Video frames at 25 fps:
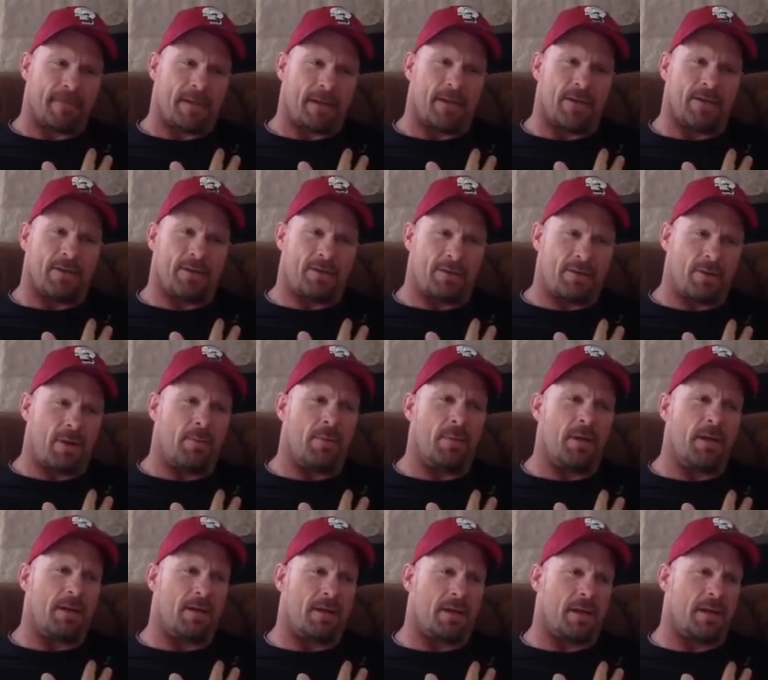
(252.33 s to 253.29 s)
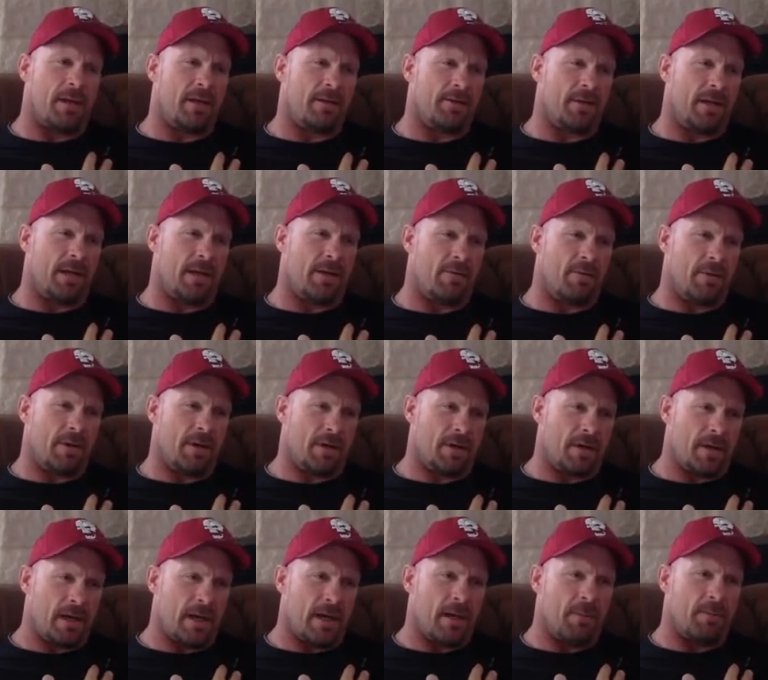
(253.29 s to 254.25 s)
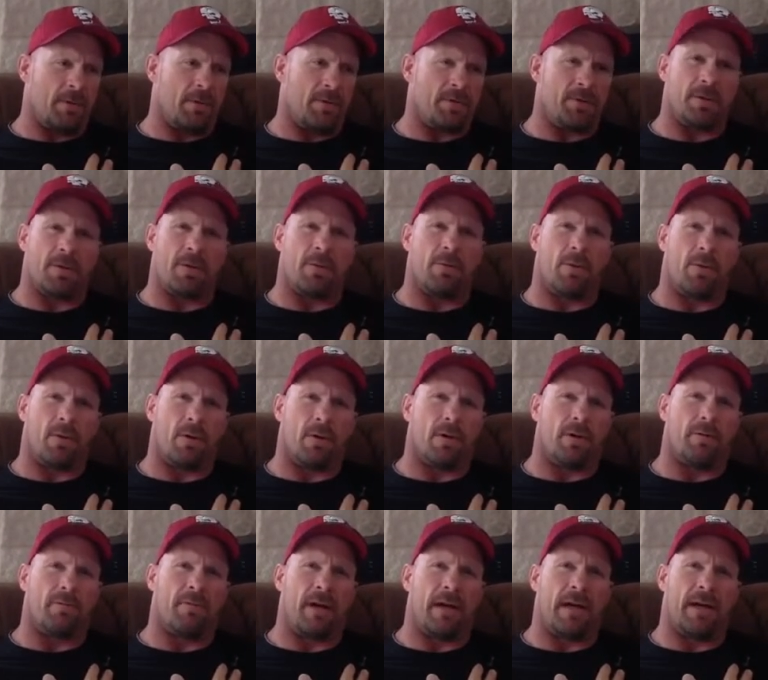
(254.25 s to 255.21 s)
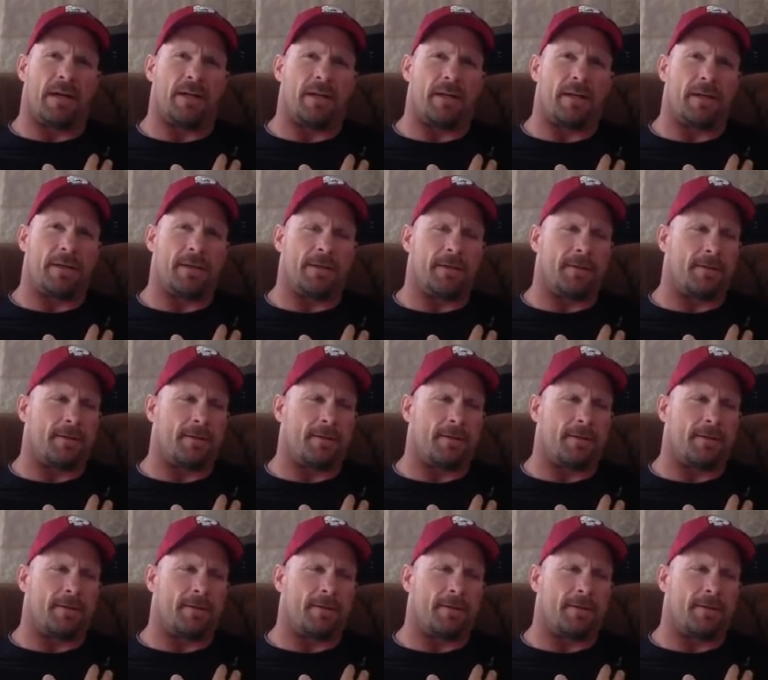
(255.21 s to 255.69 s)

There's so many things that I want to accomplish in the world of acting,